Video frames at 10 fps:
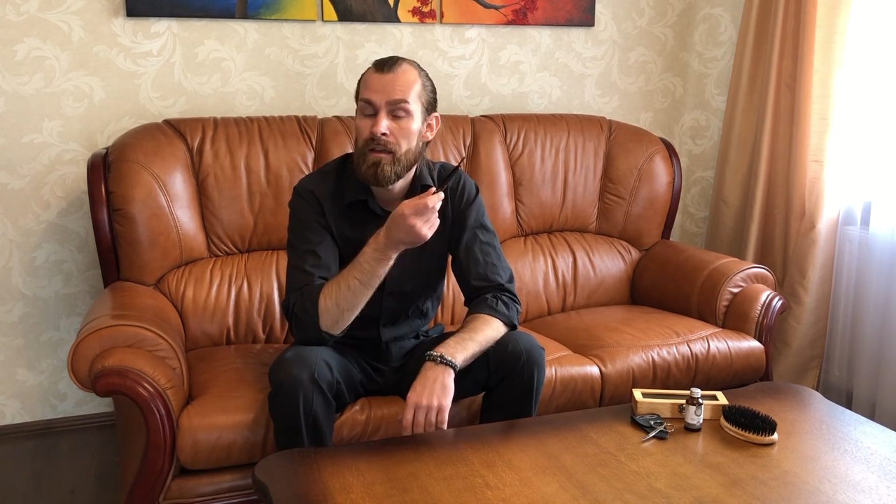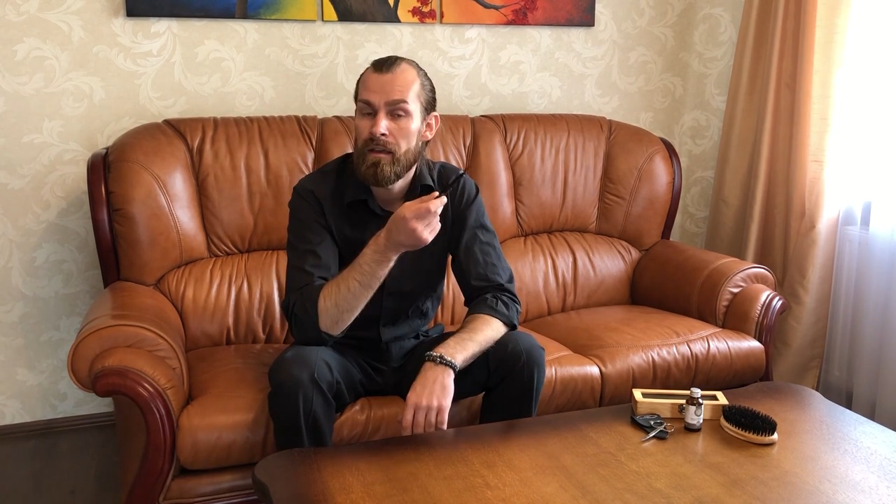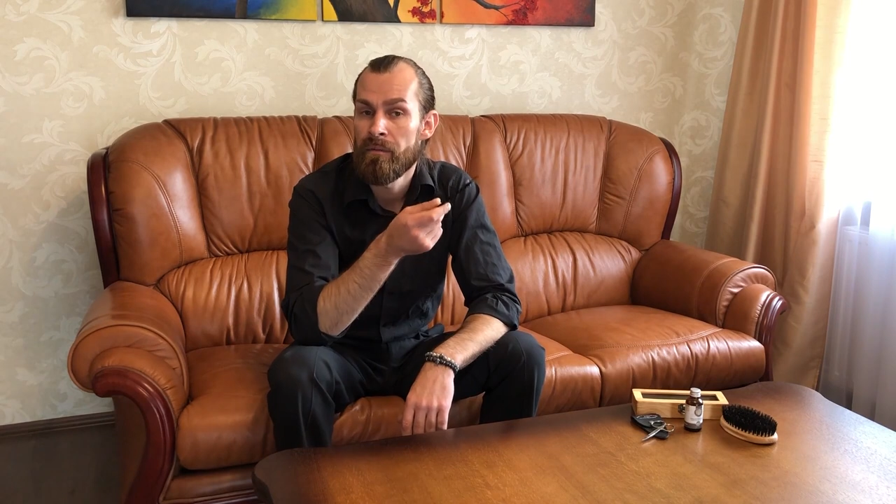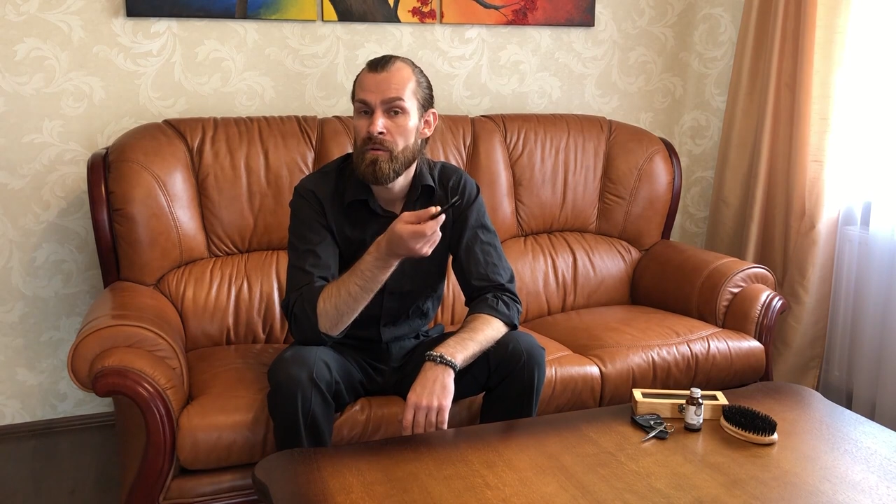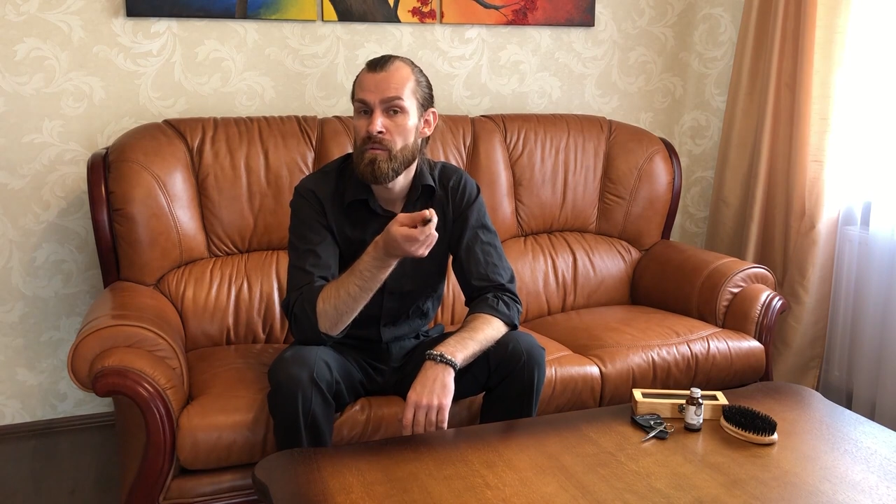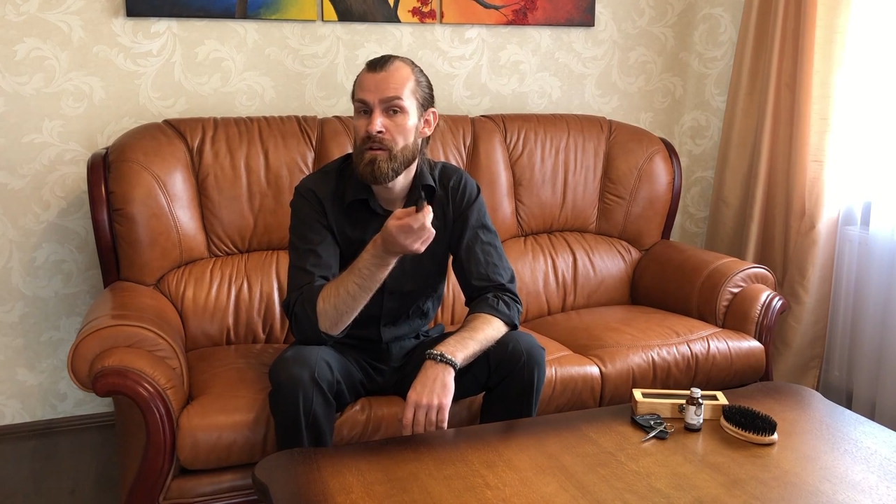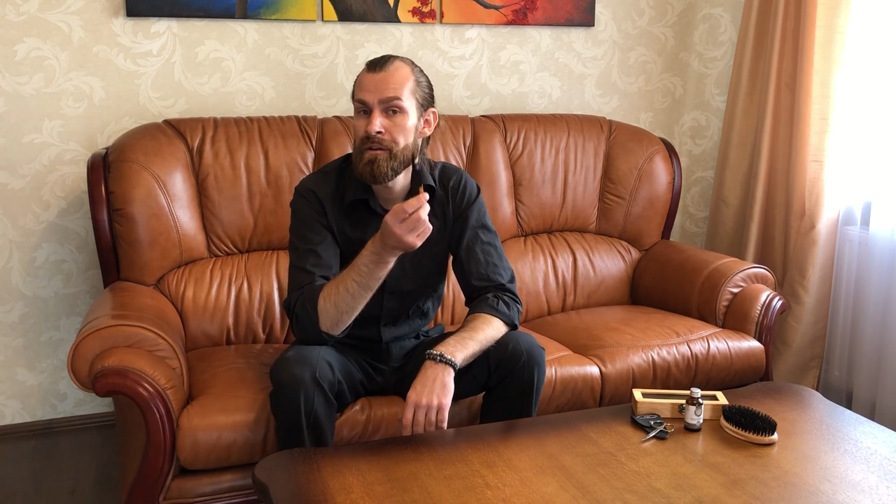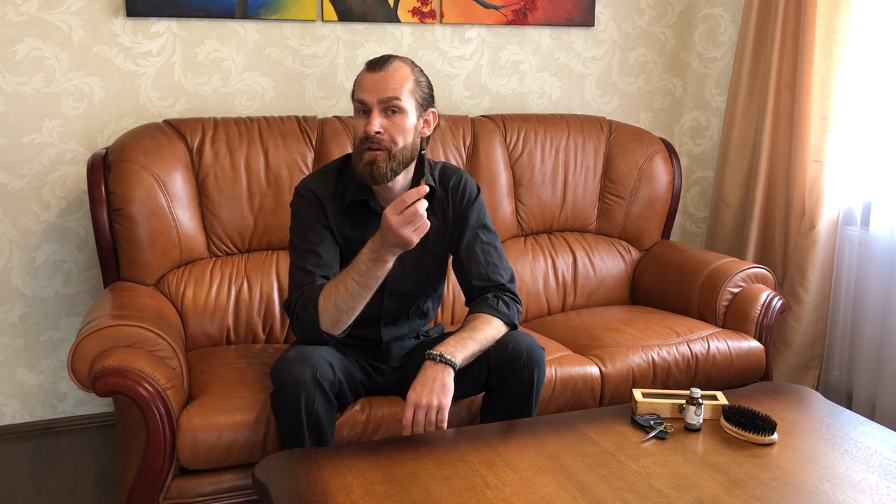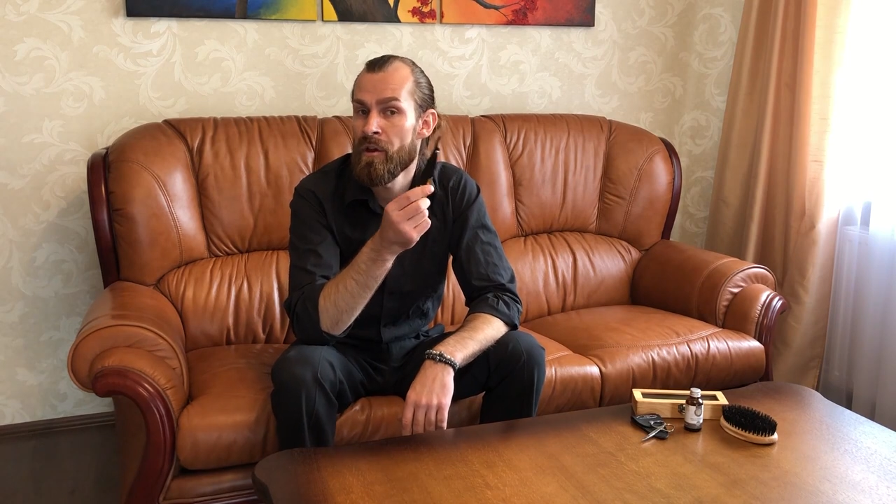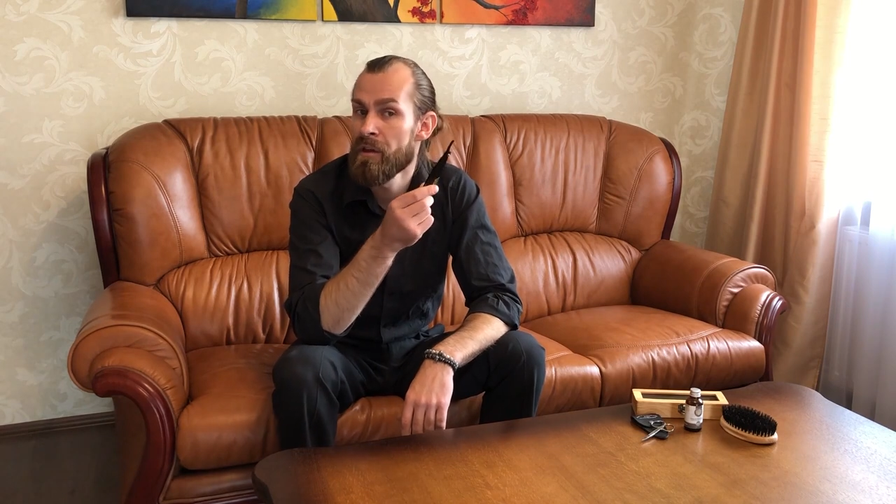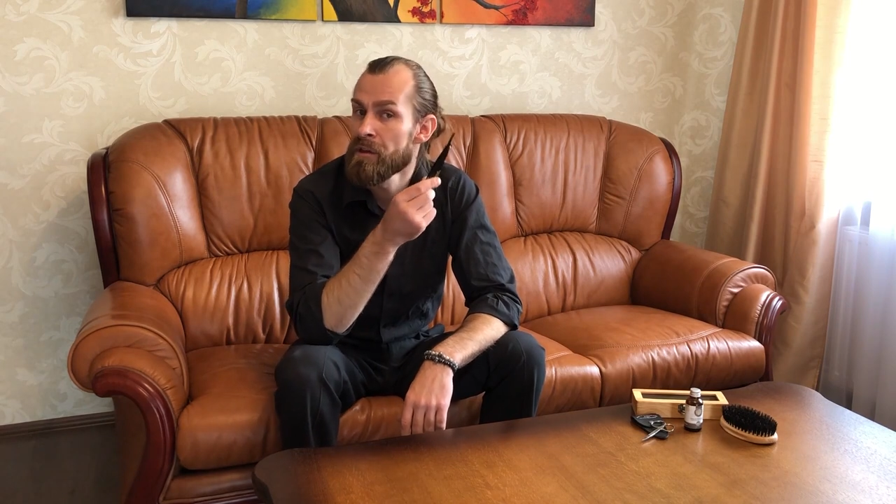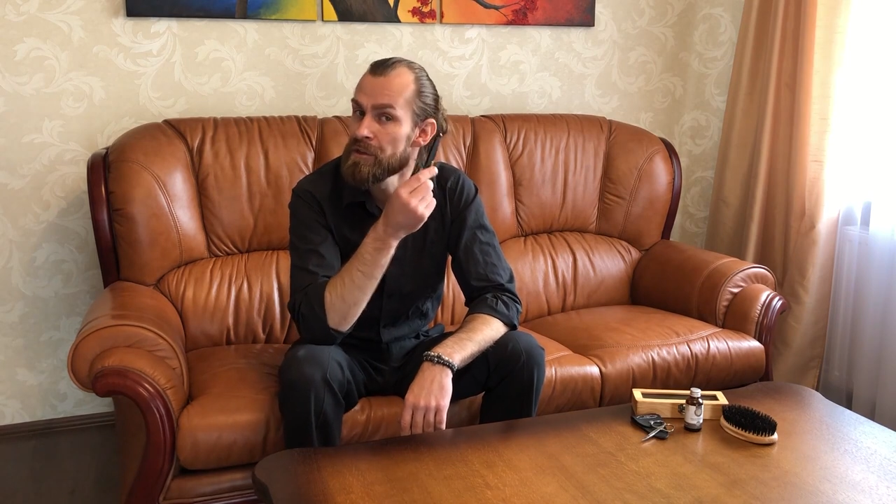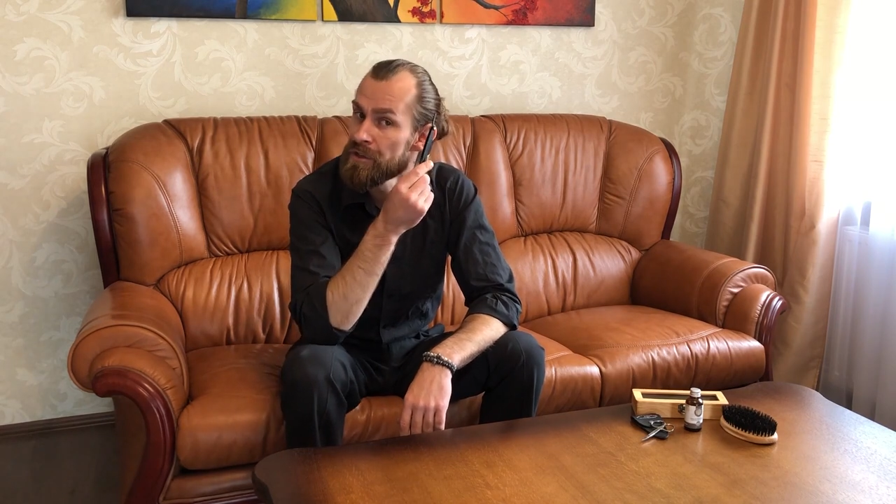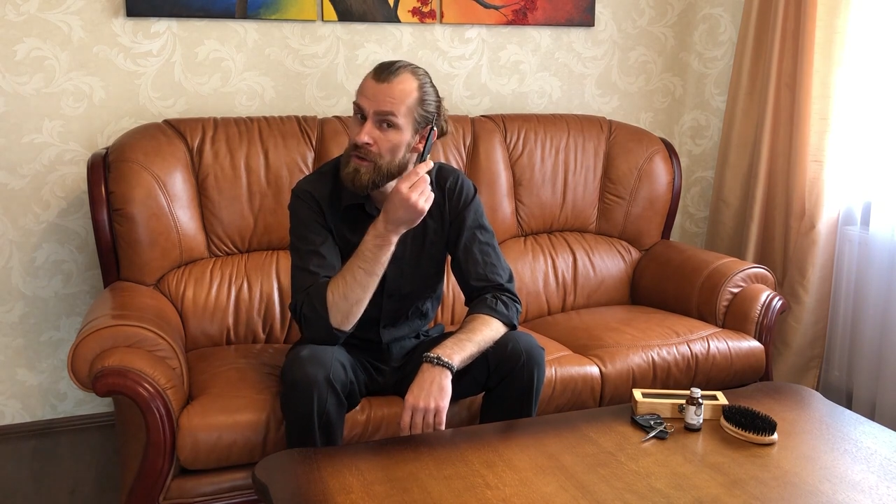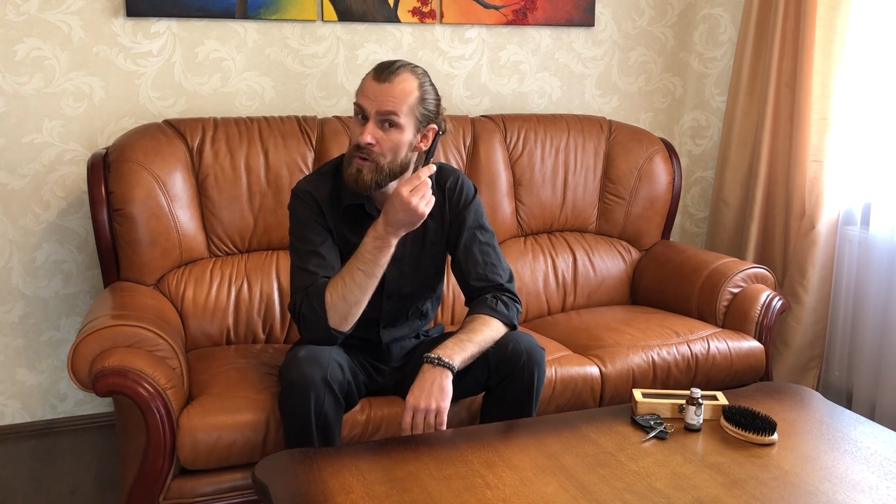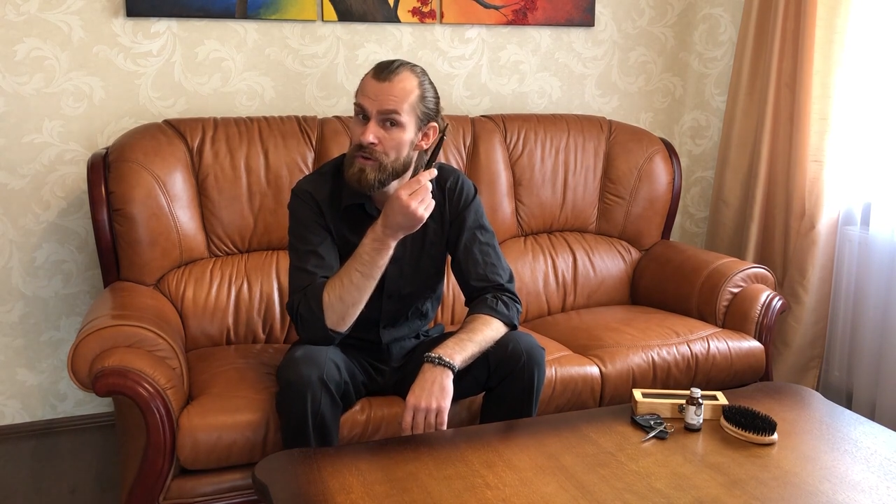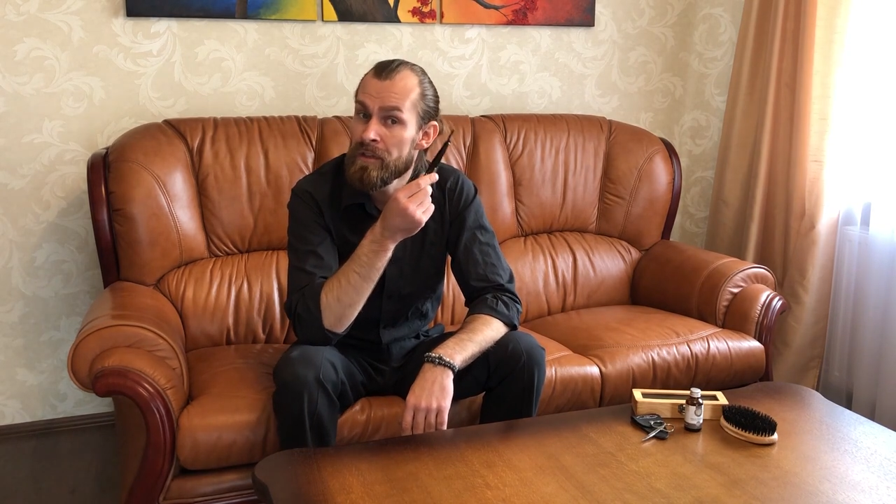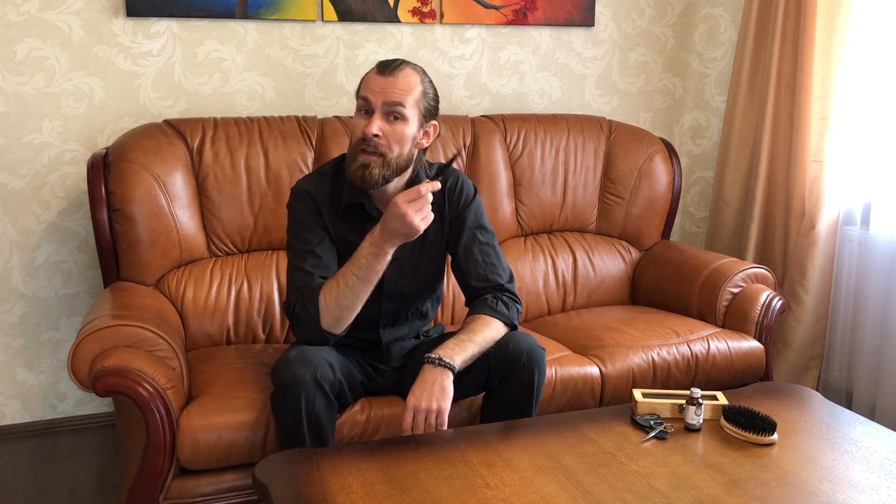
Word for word: If you wear your hair short,